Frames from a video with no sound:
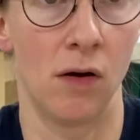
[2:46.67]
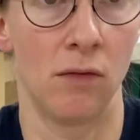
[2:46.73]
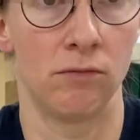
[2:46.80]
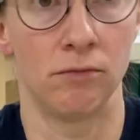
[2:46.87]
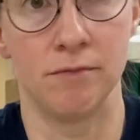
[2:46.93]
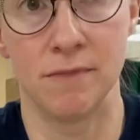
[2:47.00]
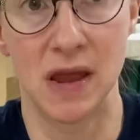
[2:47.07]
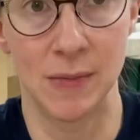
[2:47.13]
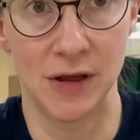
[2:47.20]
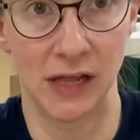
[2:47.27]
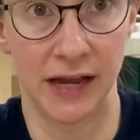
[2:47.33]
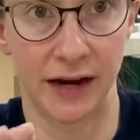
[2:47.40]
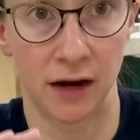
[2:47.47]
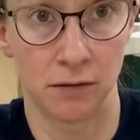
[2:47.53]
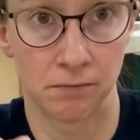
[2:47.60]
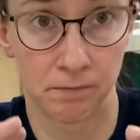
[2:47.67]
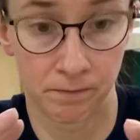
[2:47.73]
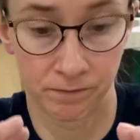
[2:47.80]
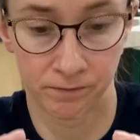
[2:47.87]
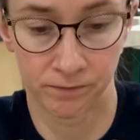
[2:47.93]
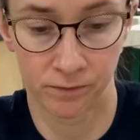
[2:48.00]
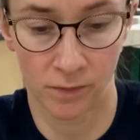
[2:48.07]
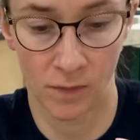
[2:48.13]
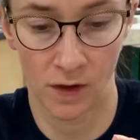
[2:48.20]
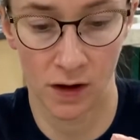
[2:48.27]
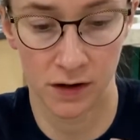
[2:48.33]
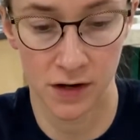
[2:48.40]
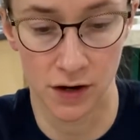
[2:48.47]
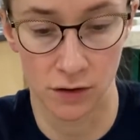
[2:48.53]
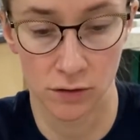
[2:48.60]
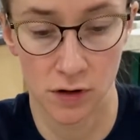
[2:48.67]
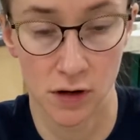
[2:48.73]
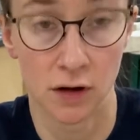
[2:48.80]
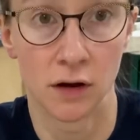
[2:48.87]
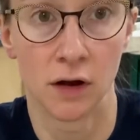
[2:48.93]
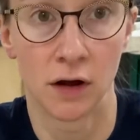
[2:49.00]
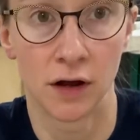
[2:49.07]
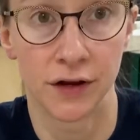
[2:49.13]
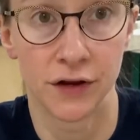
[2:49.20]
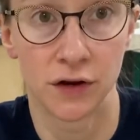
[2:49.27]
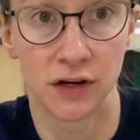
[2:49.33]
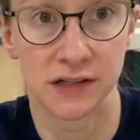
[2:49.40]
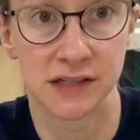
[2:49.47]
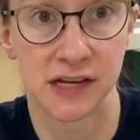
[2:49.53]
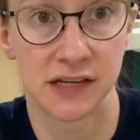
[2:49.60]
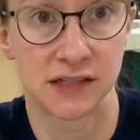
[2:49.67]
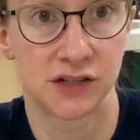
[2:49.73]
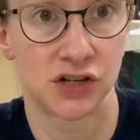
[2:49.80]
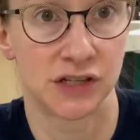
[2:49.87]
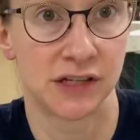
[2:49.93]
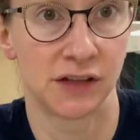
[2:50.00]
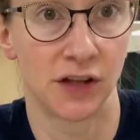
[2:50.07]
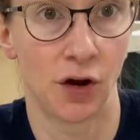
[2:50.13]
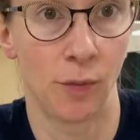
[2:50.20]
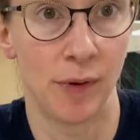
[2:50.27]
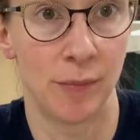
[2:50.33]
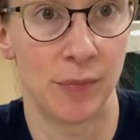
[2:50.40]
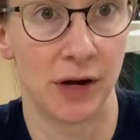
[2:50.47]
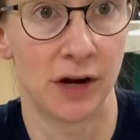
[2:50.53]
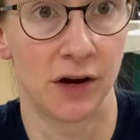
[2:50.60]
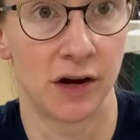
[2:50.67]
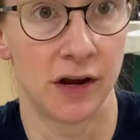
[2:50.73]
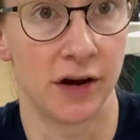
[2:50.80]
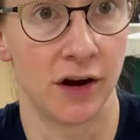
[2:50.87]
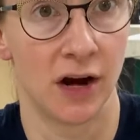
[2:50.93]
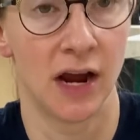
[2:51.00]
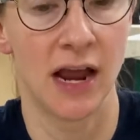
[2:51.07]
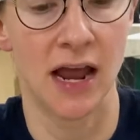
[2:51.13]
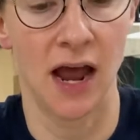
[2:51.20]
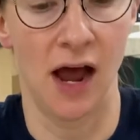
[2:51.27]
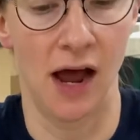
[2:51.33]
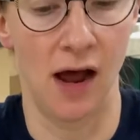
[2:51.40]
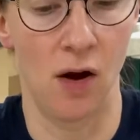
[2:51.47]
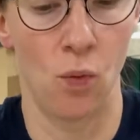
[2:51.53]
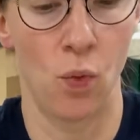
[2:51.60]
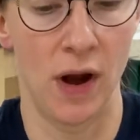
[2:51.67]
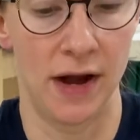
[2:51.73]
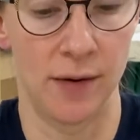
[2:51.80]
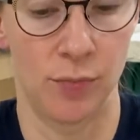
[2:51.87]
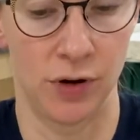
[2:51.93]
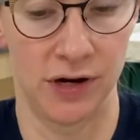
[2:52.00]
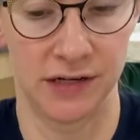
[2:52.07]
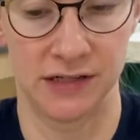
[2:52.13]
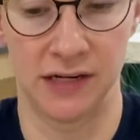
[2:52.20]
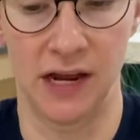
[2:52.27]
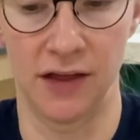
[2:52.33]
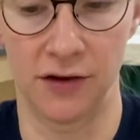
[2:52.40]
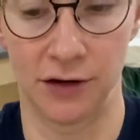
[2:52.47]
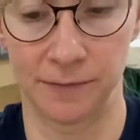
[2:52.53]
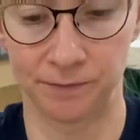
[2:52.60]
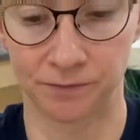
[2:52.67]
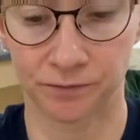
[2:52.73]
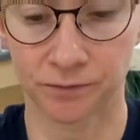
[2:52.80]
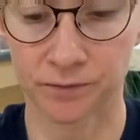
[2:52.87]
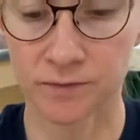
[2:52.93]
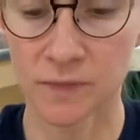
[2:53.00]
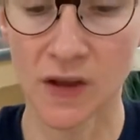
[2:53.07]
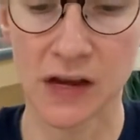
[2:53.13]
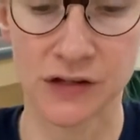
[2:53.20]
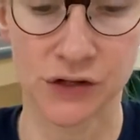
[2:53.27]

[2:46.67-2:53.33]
maybe like, you can see it's just a little bit bigger here when I put it together. So